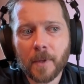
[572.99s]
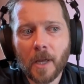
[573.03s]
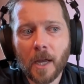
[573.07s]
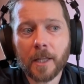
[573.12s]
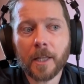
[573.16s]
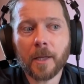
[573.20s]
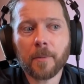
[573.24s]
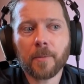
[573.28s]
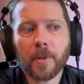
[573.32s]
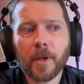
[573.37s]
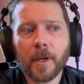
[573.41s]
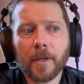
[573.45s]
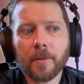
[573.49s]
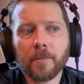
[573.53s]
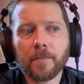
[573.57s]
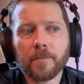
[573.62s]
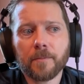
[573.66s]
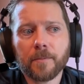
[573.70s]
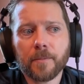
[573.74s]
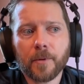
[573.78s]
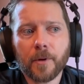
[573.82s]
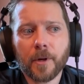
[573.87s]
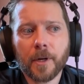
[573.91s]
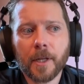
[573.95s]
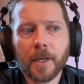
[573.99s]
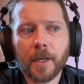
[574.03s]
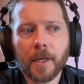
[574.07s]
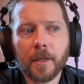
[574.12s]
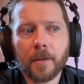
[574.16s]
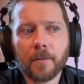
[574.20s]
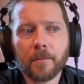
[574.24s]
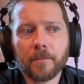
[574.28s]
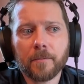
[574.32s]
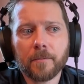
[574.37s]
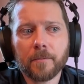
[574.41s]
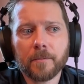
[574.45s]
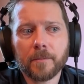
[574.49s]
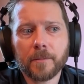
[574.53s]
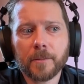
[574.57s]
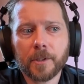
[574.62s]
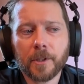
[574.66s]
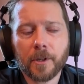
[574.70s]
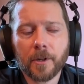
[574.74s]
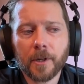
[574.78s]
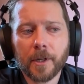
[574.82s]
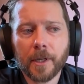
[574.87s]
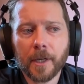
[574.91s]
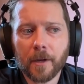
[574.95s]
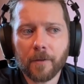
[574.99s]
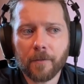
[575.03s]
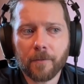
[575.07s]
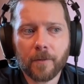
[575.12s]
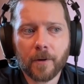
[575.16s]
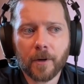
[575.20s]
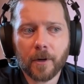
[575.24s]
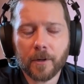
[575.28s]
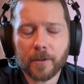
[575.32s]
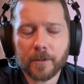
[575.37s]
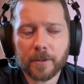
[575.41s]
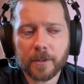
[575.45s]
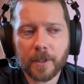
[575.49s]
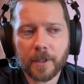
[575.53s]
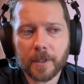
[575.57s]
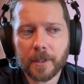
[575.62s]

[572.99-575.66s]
they played pretty dirty at first.